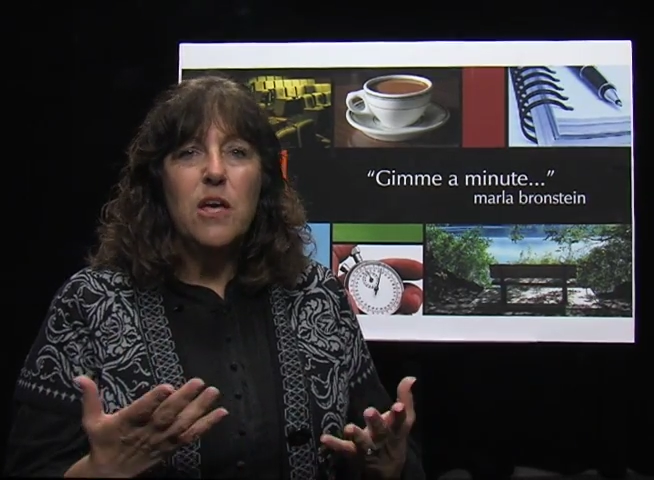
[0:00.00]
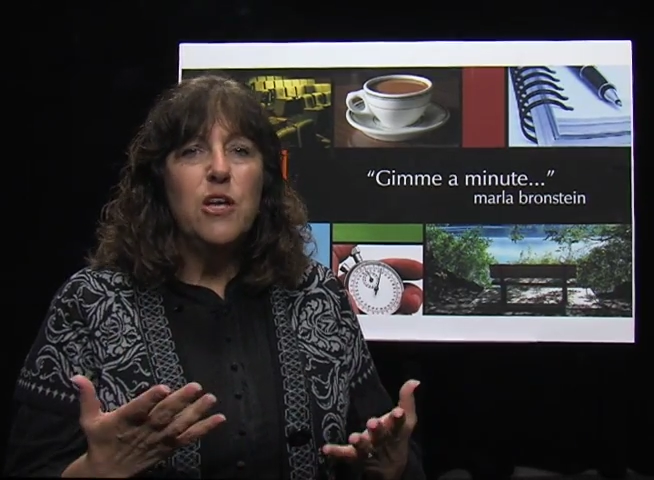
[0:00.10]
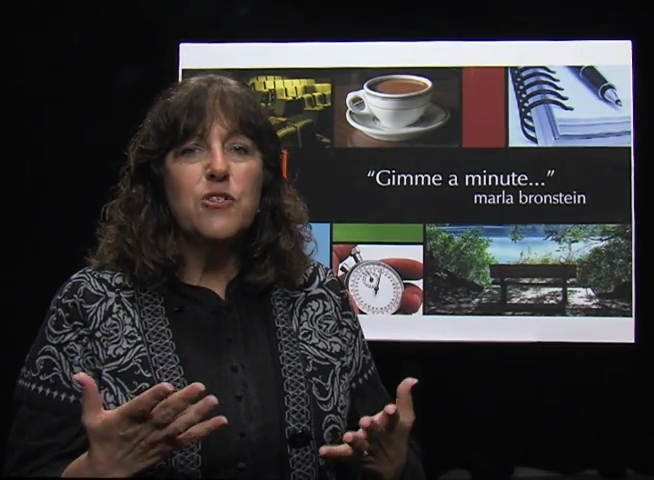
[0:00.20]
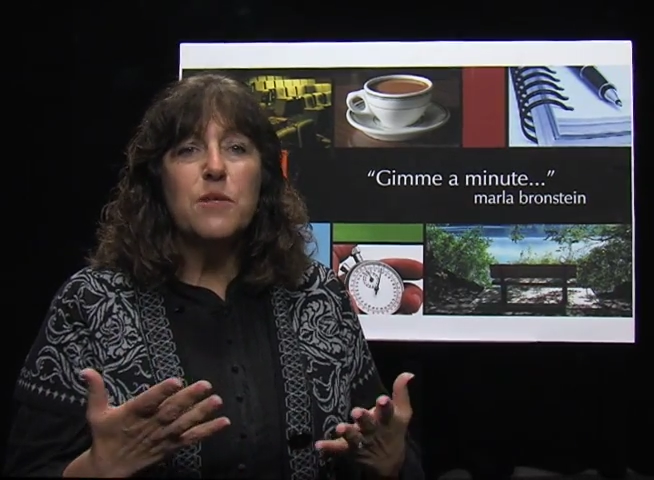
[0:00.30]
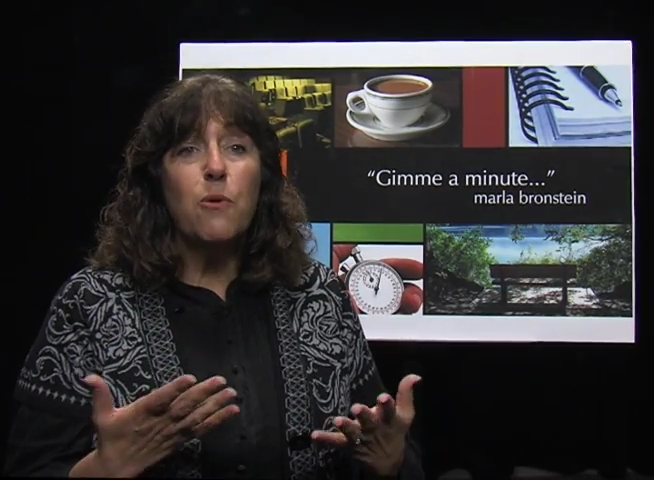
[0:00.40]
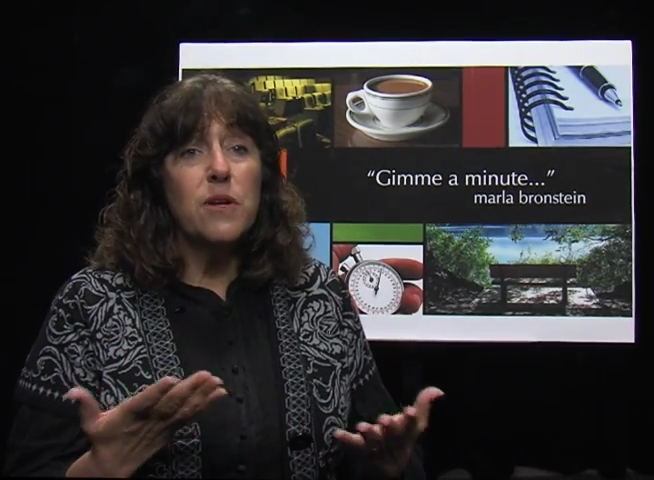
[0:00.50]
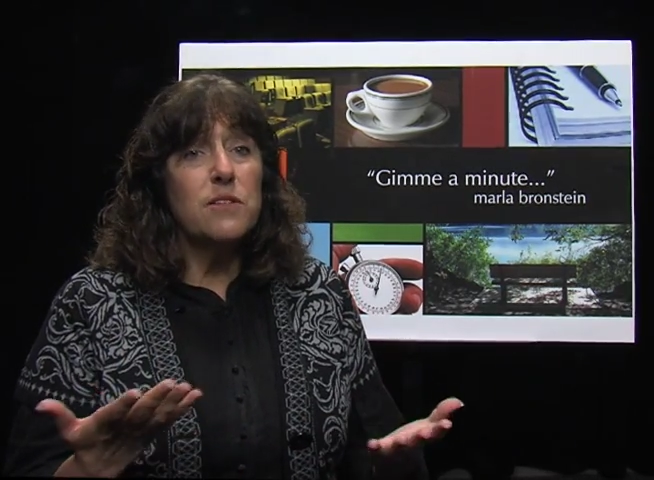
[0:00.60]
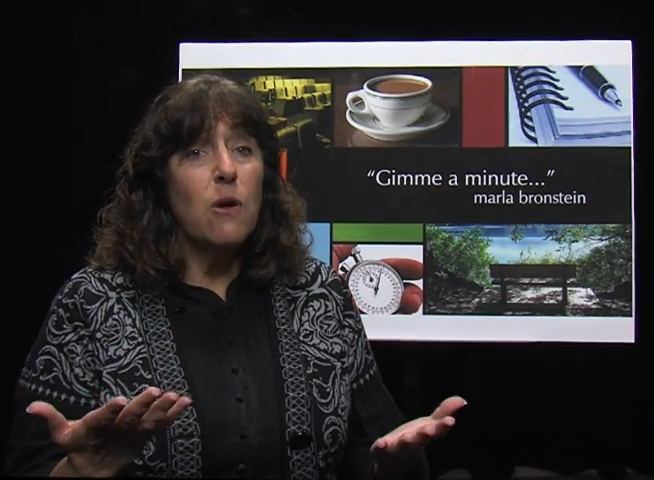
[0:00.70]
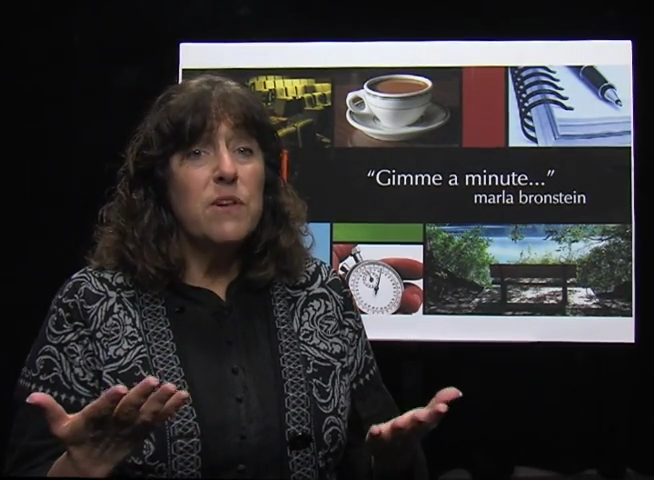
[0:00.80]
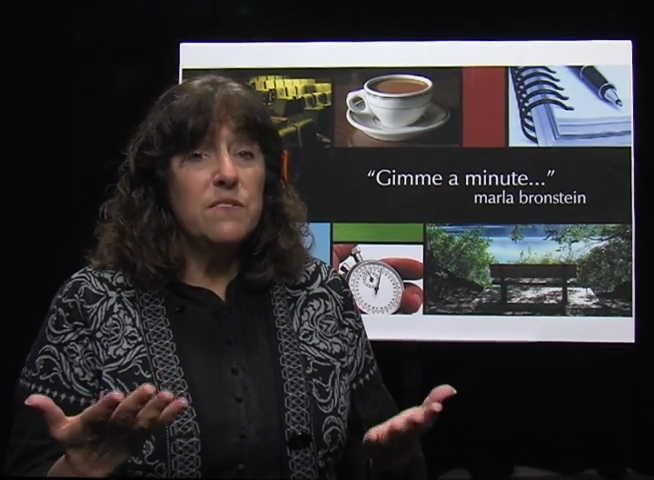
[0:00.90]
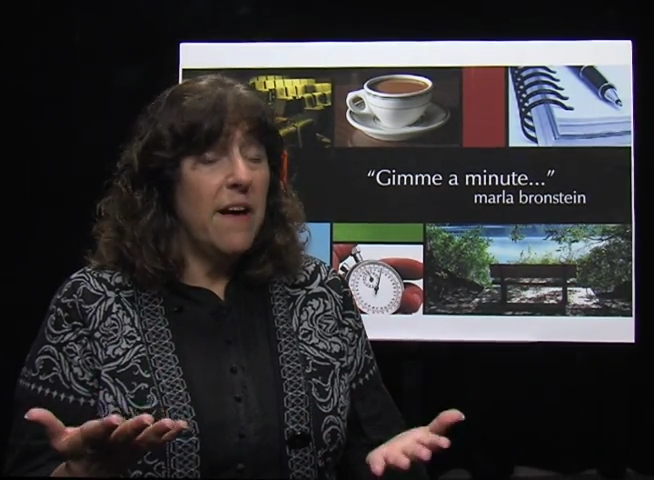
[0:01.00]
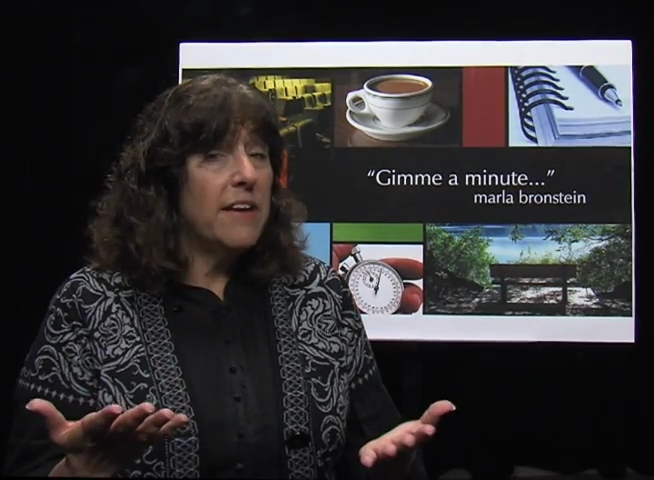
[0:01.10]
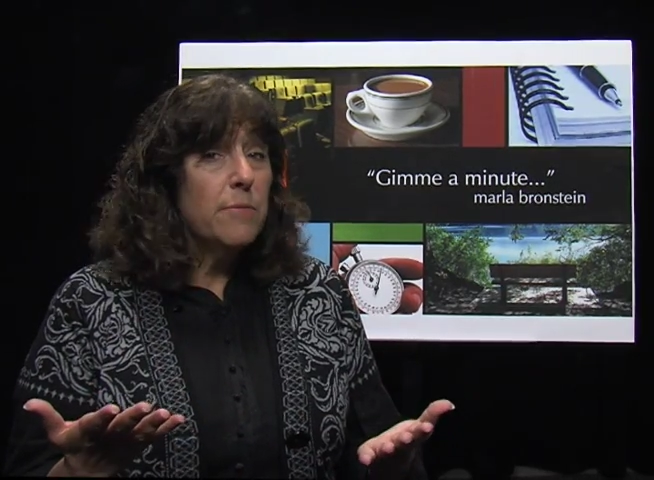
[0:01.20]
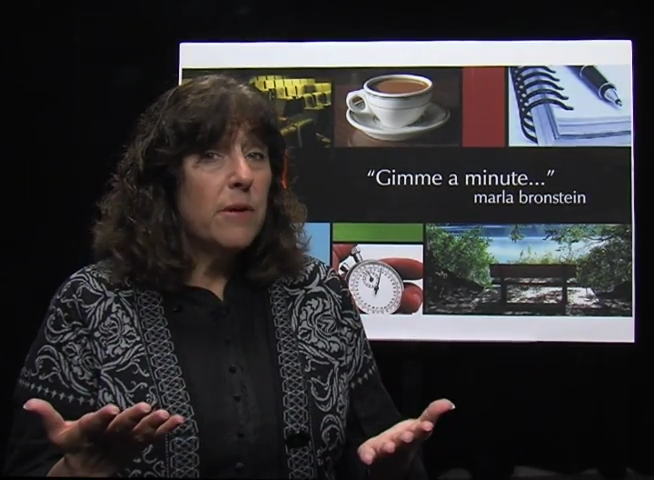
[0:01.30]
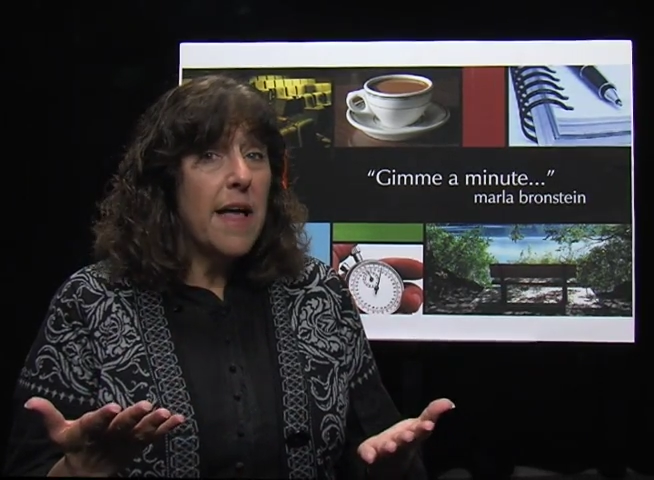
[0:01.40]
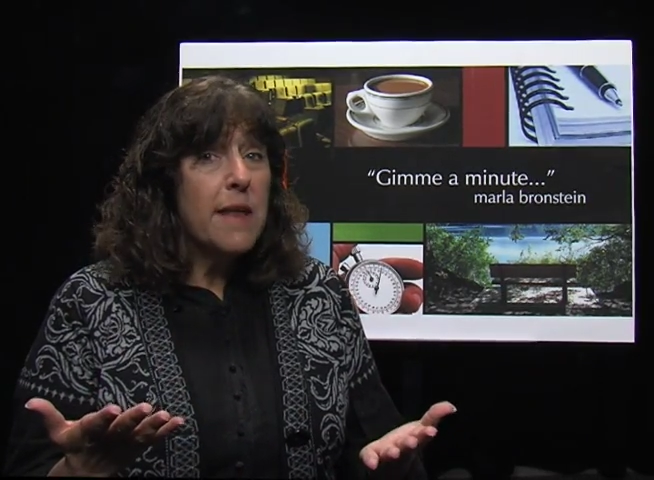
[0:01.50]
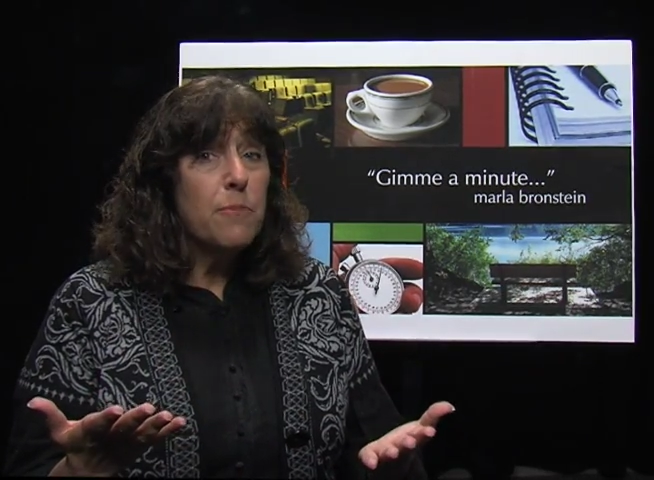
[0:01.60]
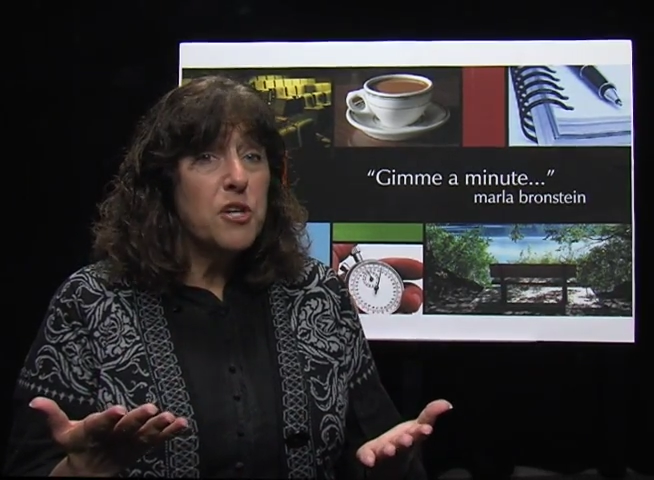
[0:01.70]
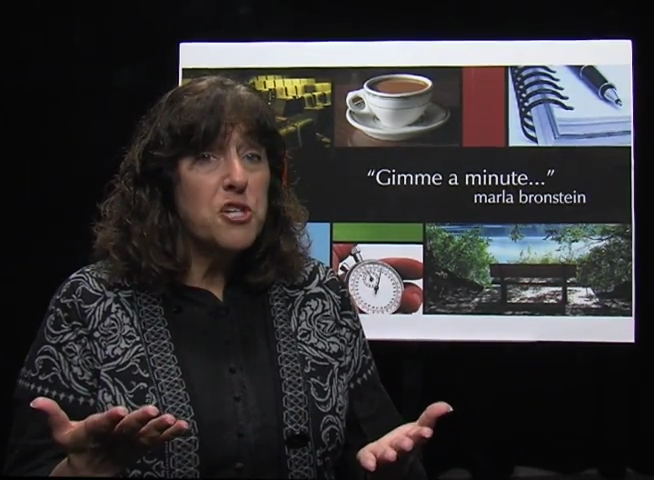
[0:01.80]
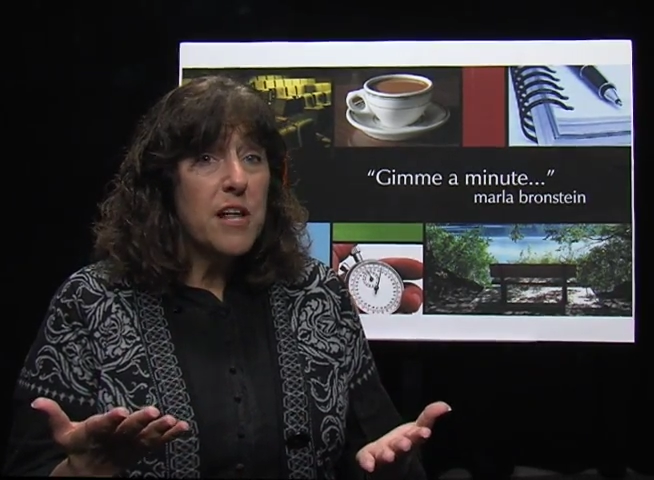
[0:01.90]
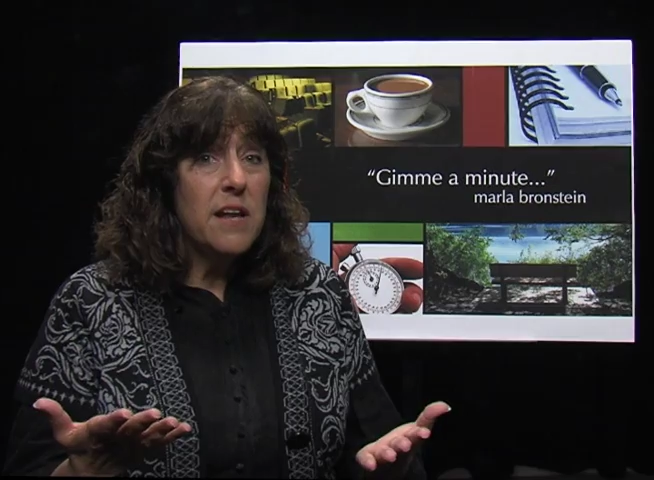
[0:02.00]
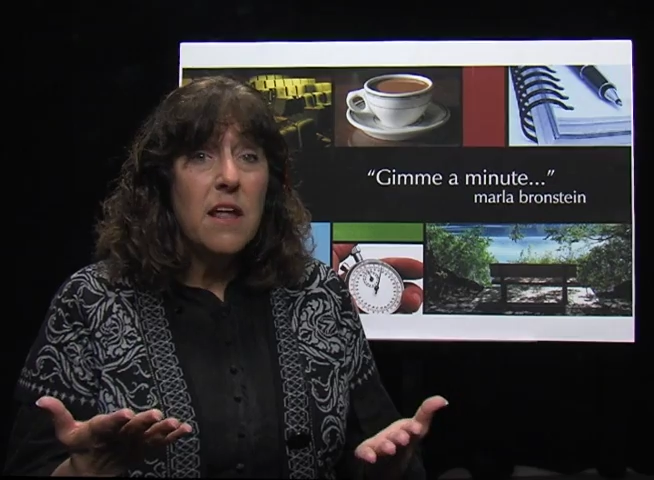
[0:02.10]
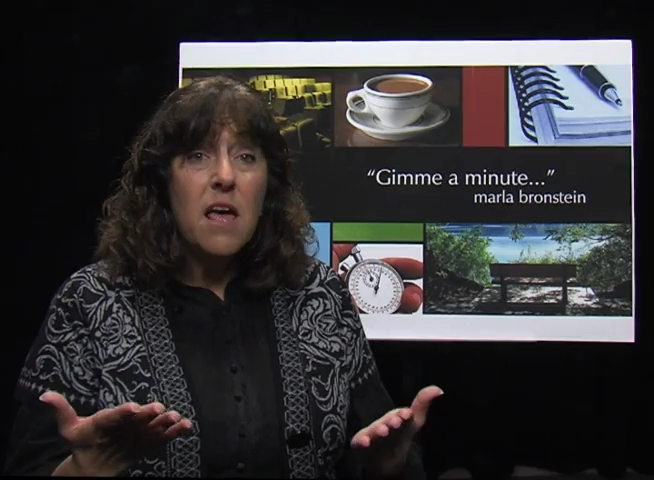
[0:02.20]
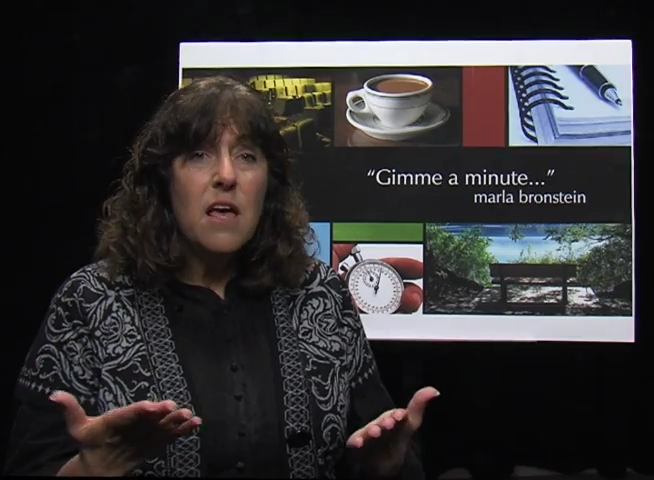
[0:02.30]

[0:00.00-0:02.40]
Your support is always valuable and appreciated.